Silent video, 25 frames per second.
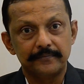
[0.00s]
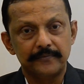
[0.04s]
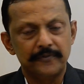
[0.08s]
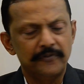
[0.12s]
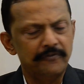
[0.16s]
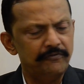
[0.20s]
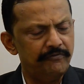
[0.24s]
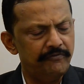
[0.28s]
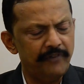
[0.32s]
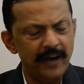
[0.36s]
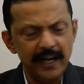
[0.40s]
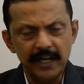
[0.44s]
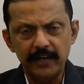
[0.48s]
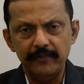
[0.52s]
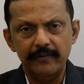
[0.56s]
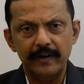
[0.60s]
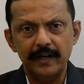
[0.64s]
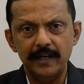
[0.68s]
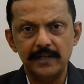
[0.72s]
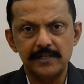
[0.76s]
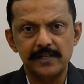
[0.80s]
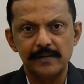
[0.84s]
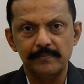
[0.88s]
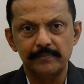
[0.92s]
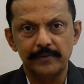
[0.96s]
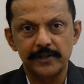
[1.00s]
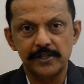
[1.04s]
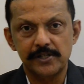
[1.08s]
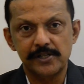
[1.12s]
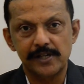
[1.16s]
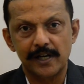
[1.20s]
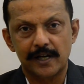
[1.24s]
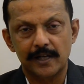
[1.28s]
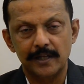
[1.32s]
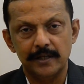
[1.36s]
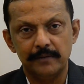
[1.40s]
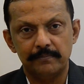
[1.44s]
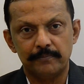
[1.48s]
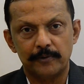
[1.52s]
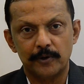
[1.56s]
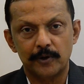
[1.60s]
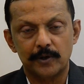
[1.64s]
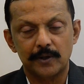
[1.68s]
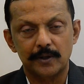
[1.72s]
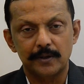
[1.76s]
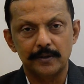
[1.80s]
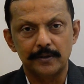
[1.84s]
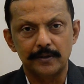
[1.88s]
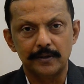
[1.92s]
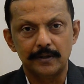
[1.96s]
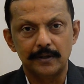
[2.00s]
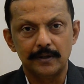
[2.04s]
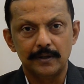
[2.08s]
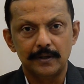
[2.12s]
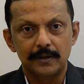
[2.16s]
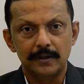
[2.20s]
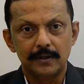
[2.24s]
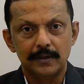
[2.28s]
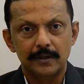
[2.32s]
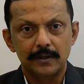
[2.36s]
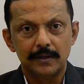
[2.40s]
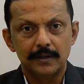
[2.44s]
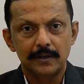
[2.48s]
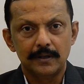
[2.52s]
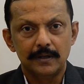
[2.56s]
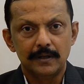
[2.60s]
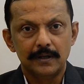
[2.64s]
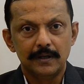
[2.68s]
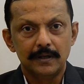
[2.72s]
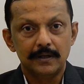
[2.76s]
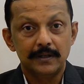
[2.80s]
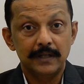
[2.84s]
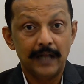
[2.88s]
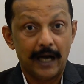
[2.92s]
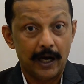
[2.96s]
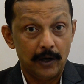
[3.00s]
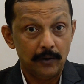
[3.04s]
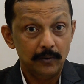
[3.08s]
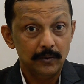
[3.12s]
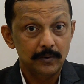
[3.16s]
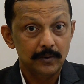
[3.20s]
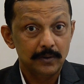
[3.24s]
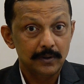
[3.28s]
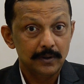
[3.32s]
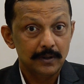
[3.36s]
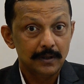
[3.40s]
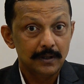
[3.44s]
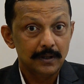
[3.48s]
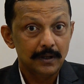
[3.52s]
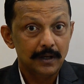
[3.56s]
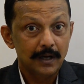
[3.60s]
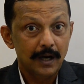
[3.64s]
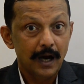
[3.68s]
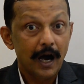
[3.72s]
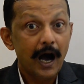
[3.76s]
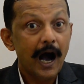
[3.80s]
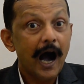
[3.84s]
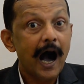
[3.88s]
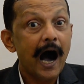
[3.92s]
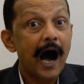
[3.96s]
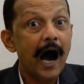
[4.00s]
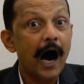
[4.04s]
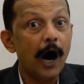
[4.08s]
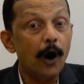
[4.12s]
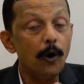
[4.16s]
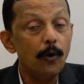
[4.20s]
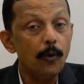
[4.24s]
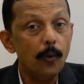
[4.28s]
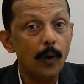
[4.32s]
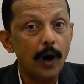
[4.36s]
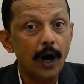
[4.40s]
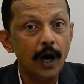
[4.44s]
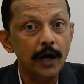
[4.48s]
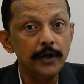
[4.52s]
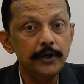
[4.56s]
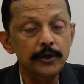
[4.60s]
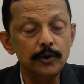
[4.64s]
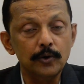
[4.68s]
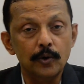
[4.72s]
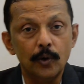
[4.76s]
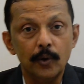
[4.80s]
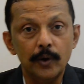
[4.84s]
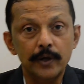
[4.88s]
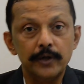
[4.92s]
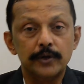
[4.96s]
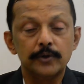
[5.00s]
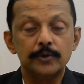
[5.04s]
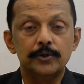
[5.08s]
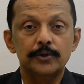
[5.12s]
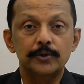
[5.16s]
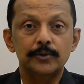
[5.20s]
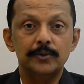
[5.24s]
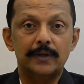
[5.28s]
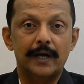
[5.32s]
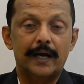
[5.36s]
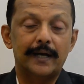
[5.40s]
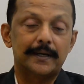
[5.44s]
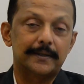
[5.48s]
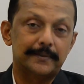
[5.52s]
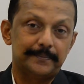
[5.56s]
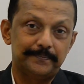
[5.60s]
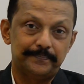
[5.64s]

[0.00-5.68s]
Very, very simplistically put. Now, how are you going to do that?